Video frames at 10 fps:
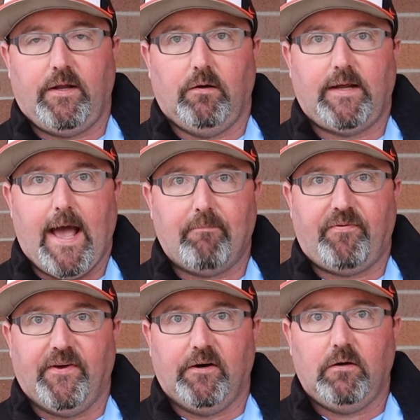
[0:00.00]
It'll
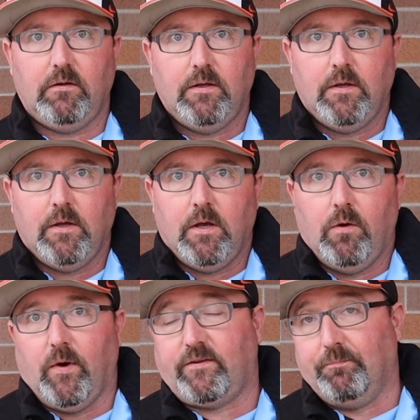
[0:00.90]
gap fill
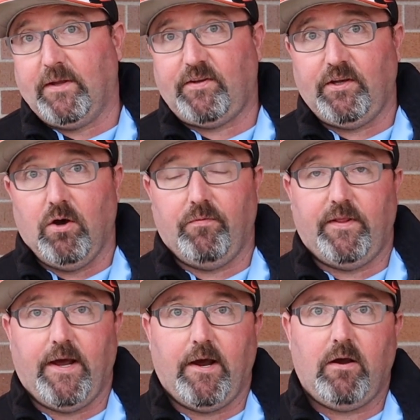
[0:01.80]
what's missing
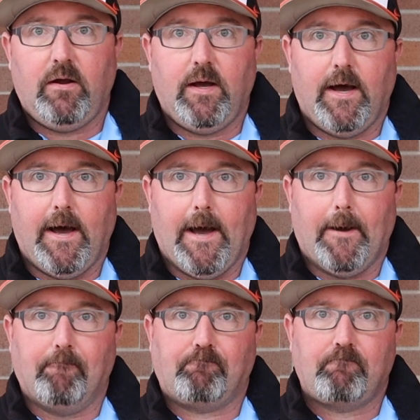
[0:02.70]
over there.
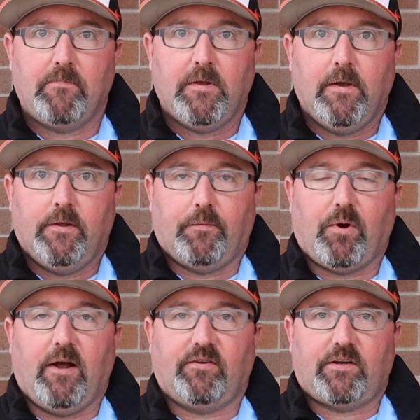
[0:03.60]
The
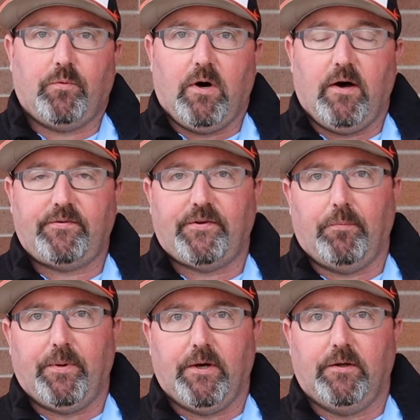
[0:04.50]
project will
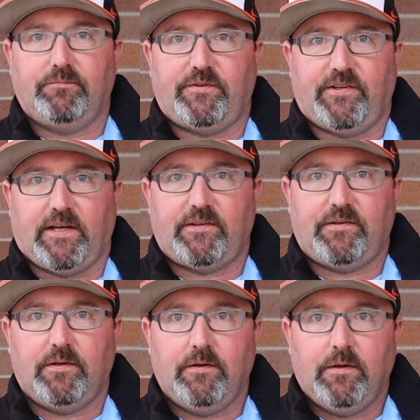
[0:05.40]
also build
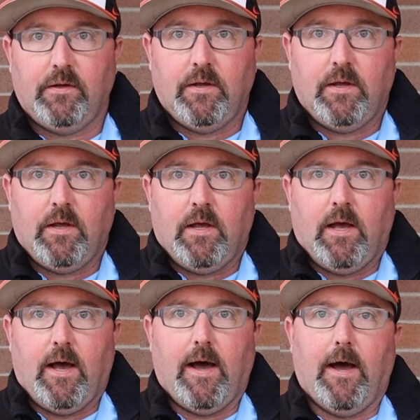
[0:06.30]
6
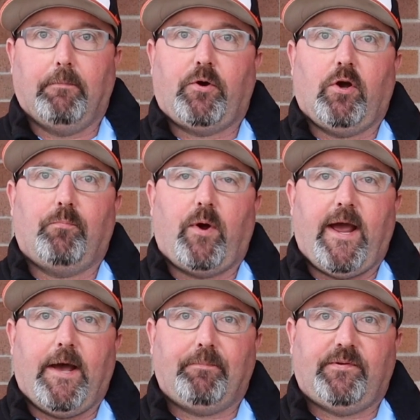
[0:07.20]
curb
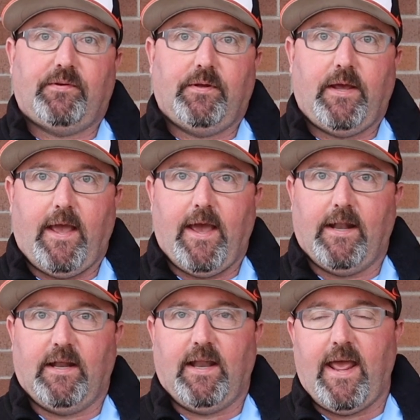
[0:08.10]
ramps
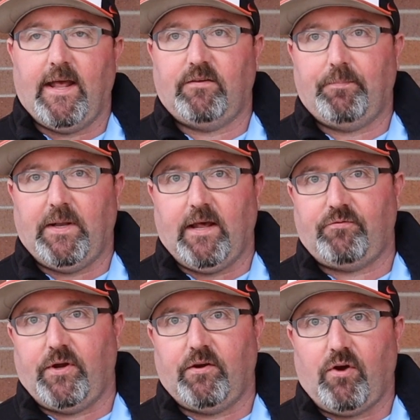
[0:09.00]
and enhance
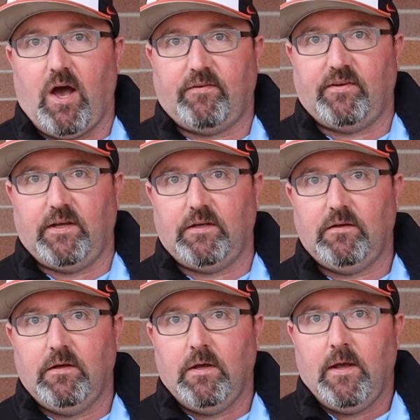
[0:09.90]
pedestrian crossing
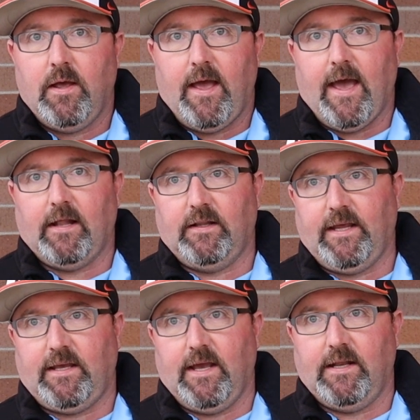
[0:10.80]
at
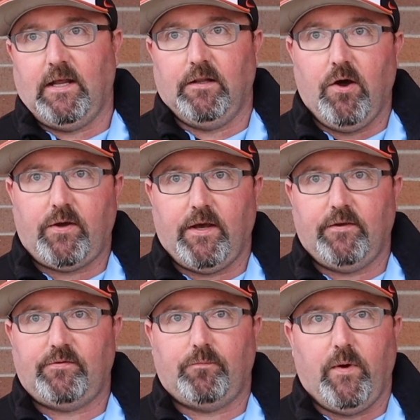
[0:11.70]
Lincoln and
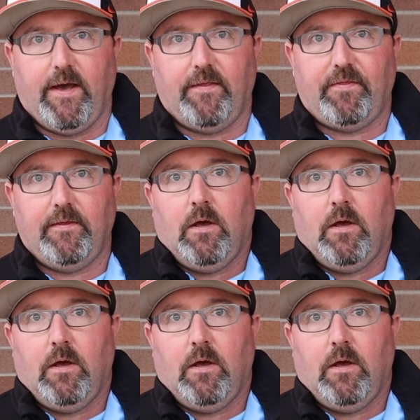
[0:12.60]
Locust with